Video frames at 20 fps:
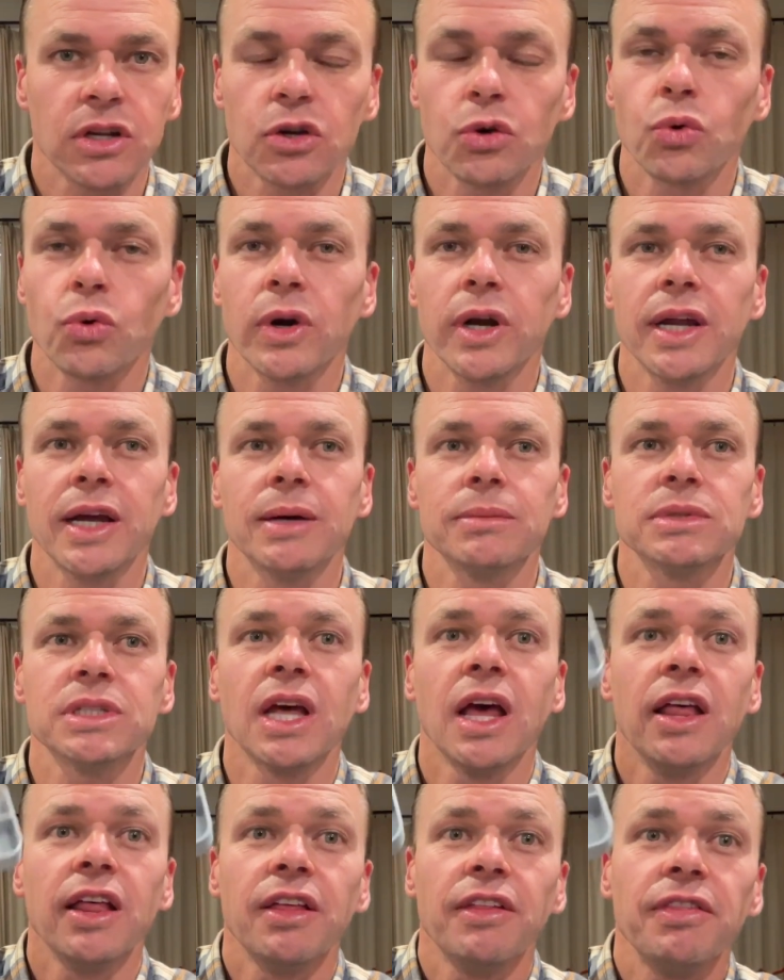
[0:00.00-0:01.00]
grams,
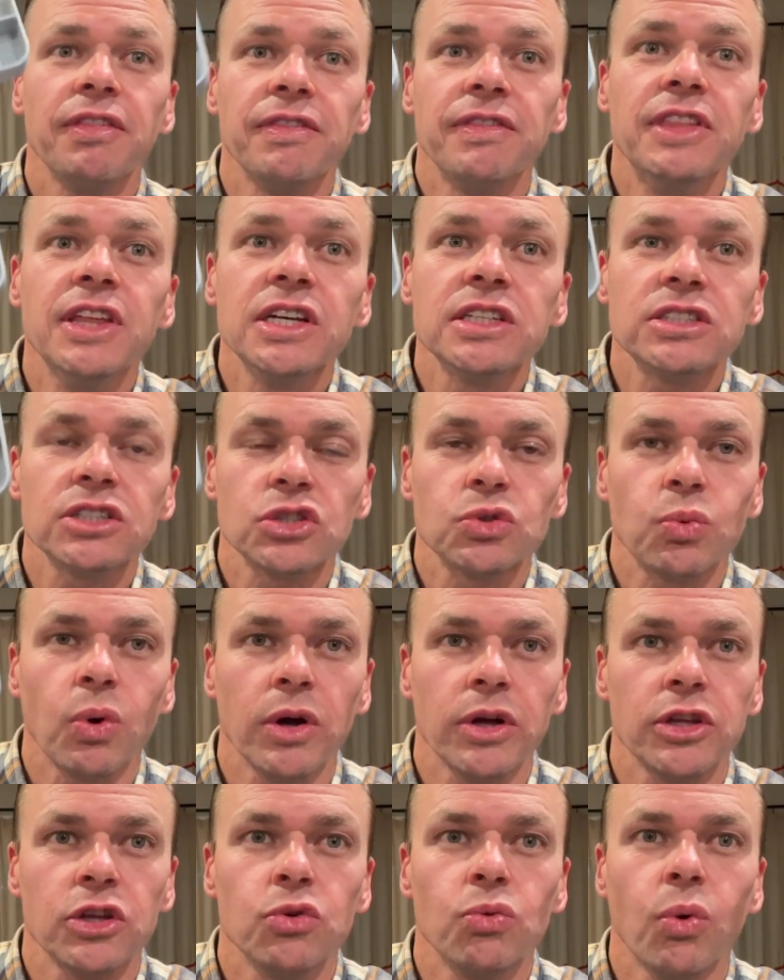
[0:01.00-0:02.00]
this is
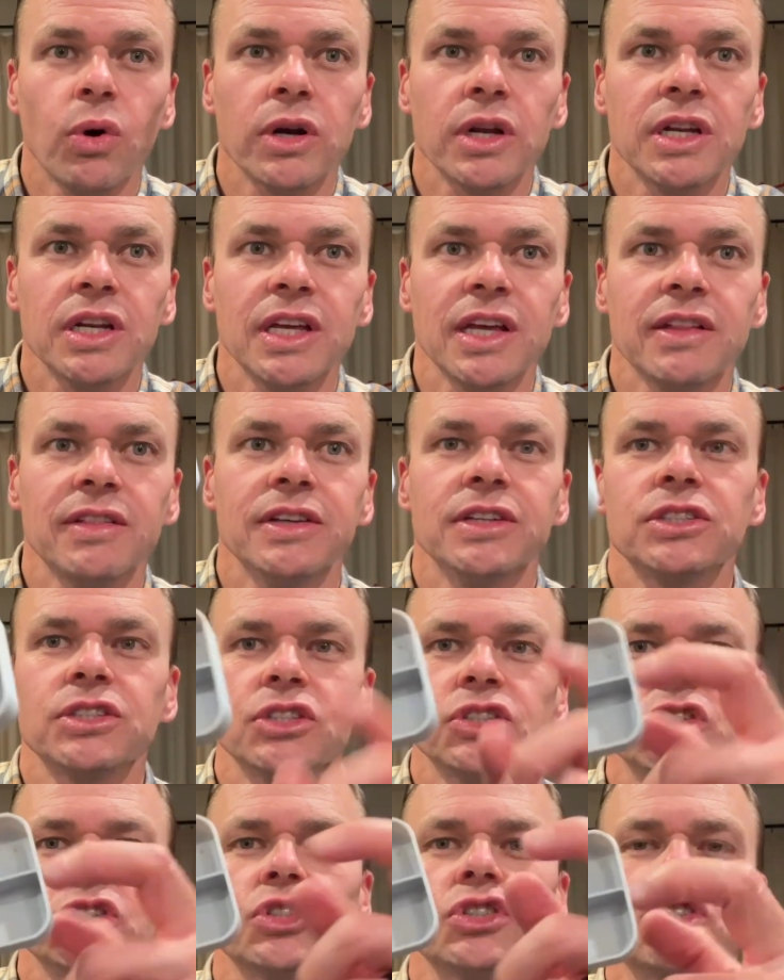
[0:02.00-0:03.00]
what you wanna need. This
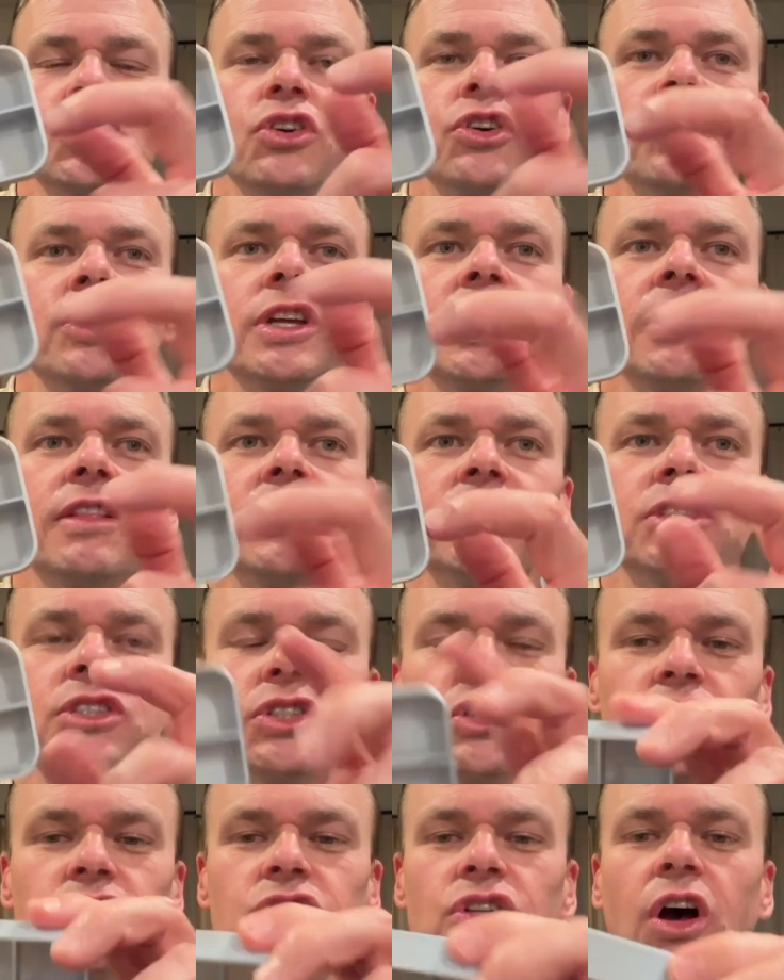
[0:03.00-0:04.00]
is sturdy, this
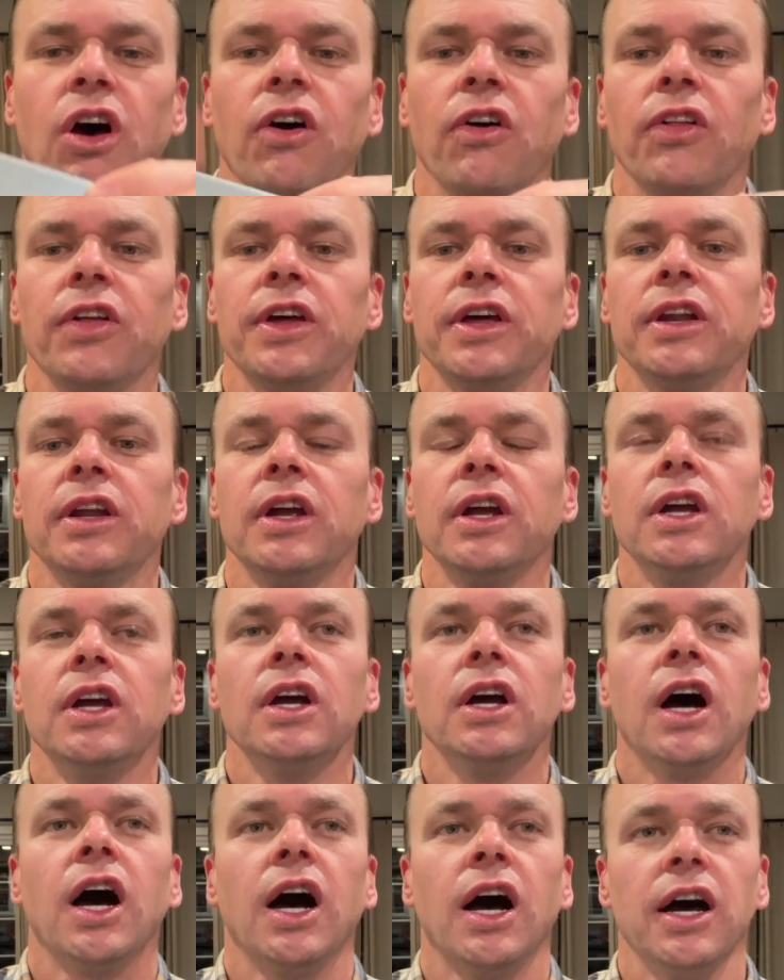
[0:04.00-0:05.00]
is solid.
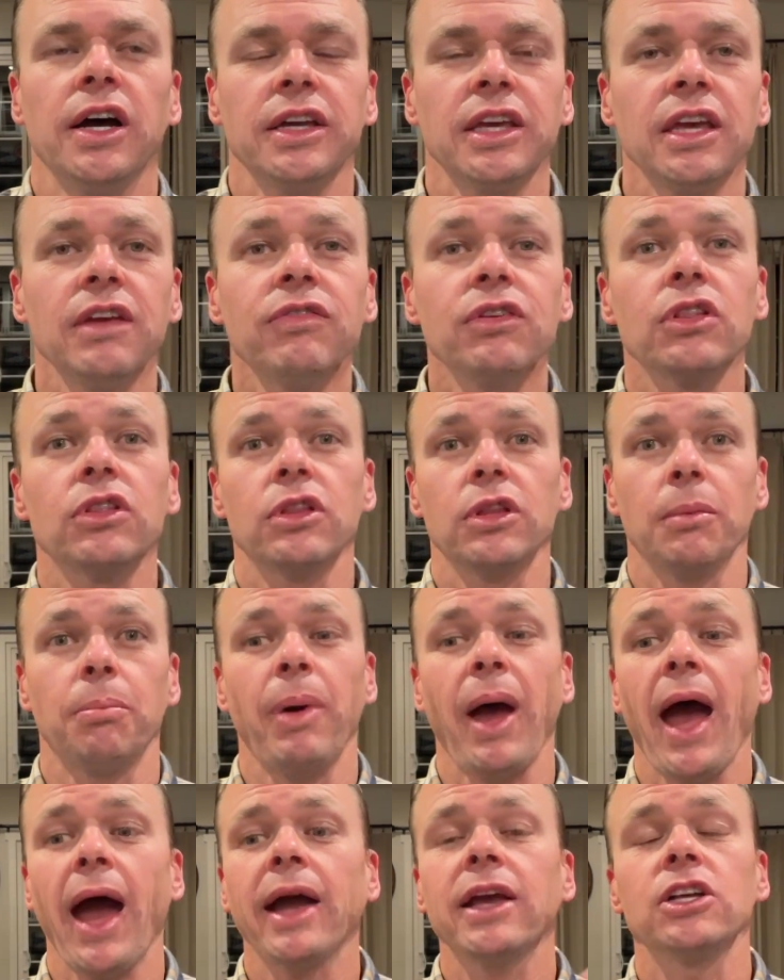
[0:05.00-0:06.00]
Even the
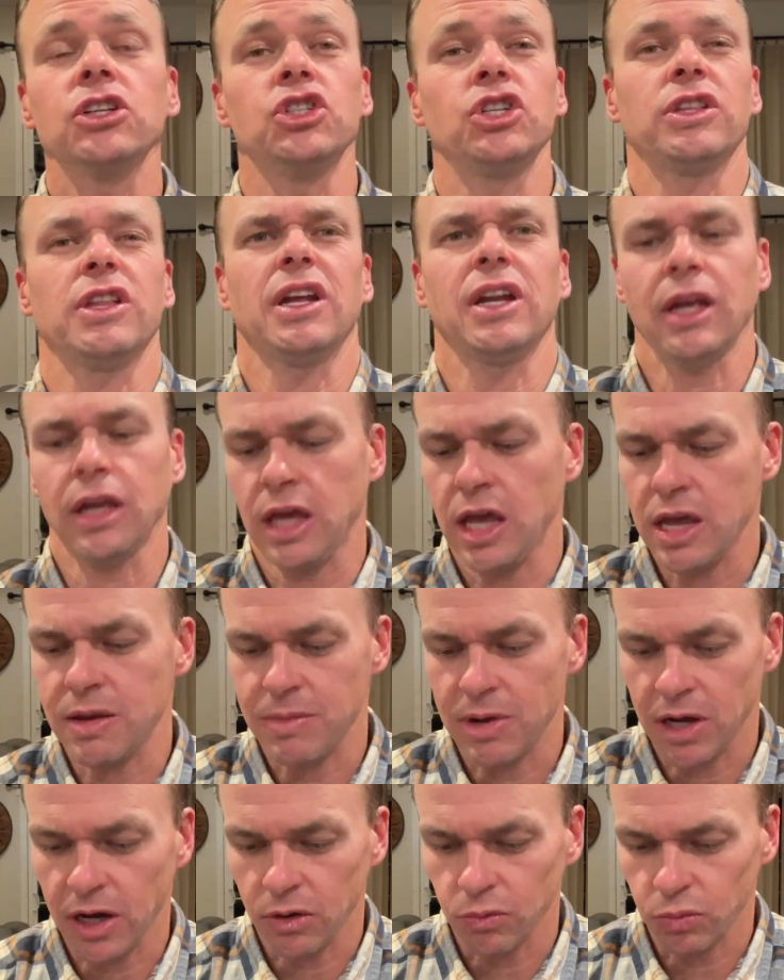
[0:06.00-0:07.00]
packaging that it
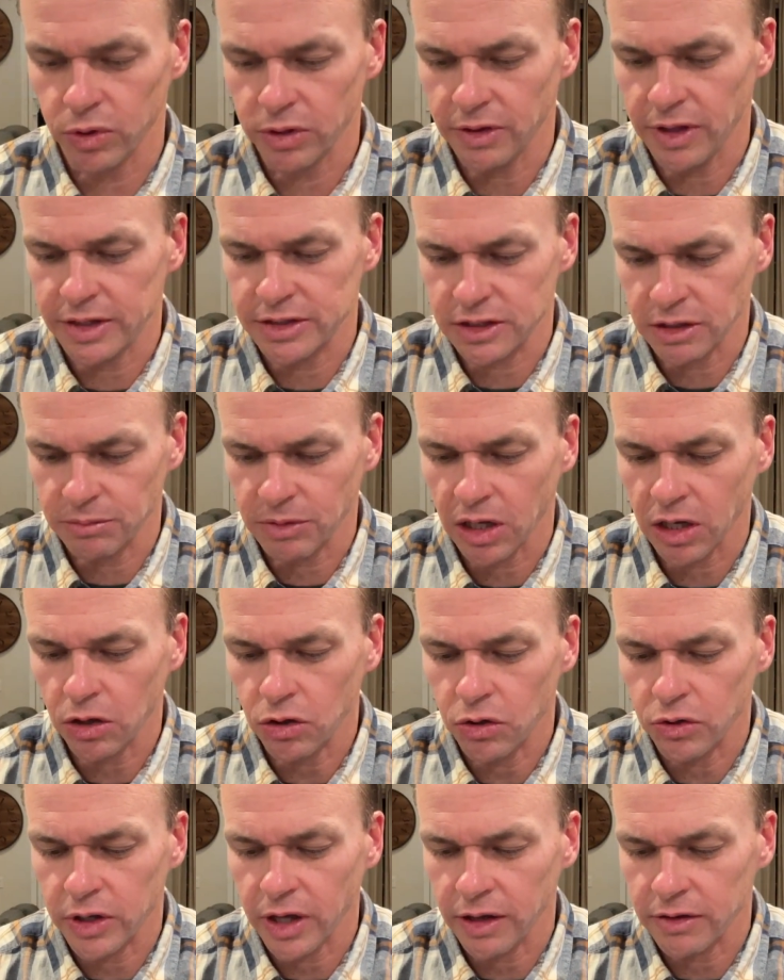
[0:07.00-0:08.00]
came in, I realized, I'm like,
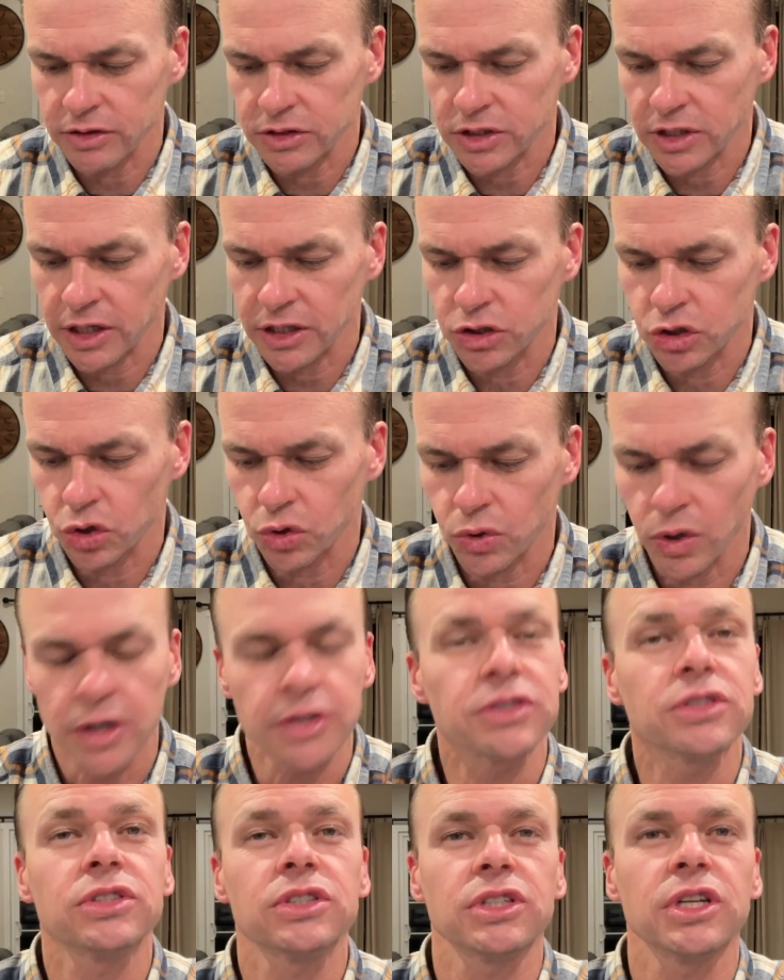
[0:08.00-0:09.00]
oh yeah, this guy
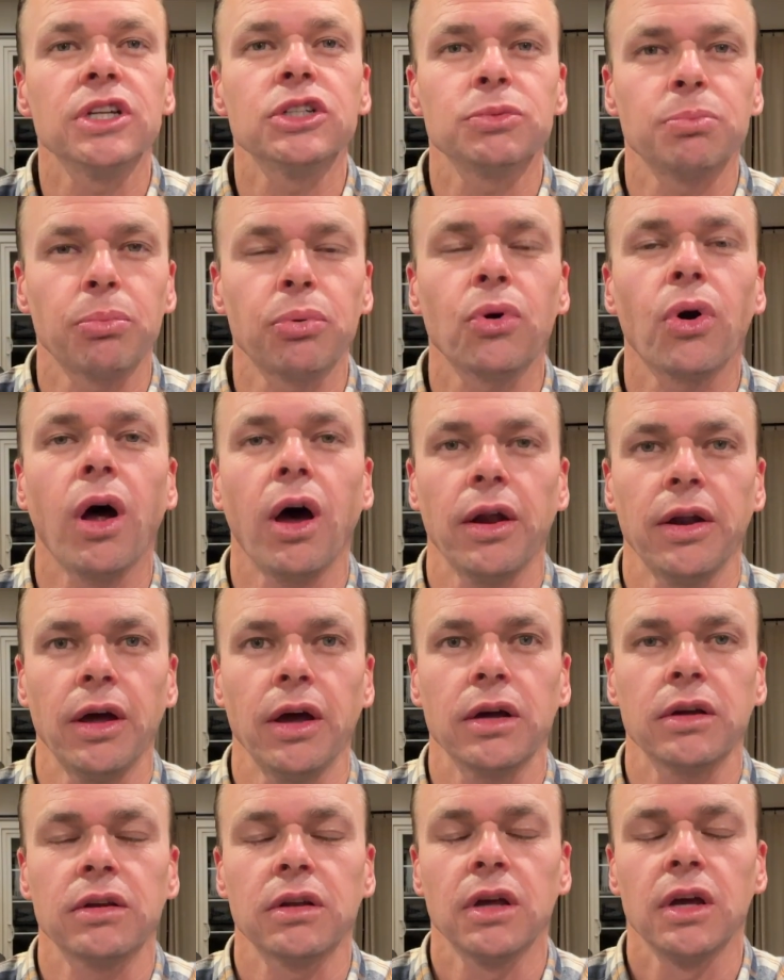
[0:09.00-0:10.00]
trusts his
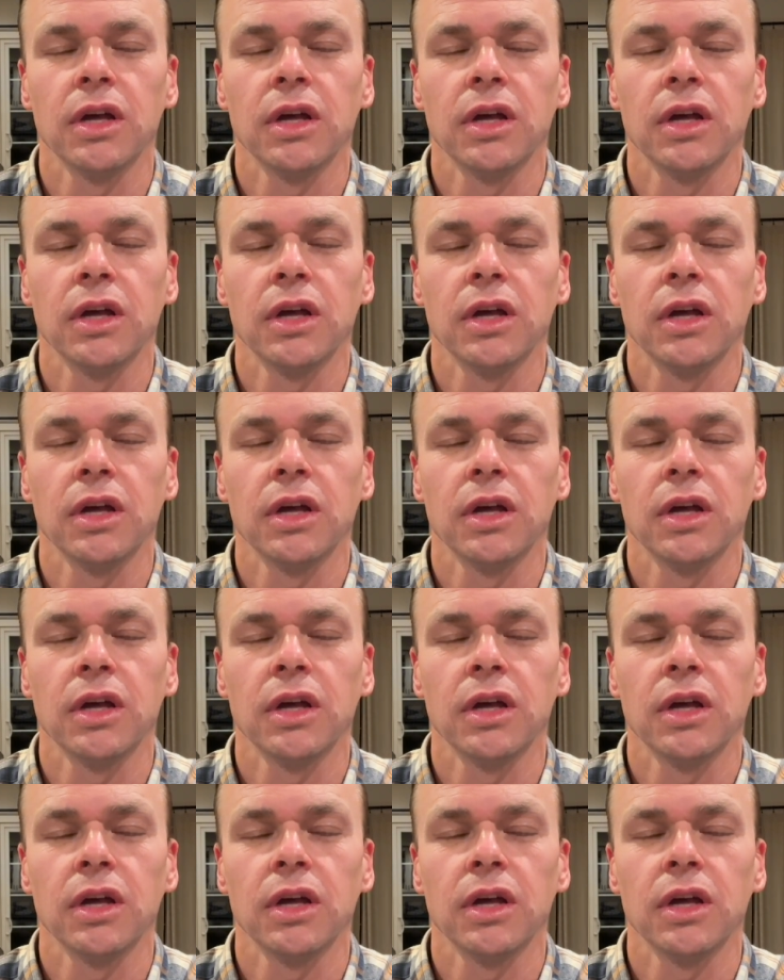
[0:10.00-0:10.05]
product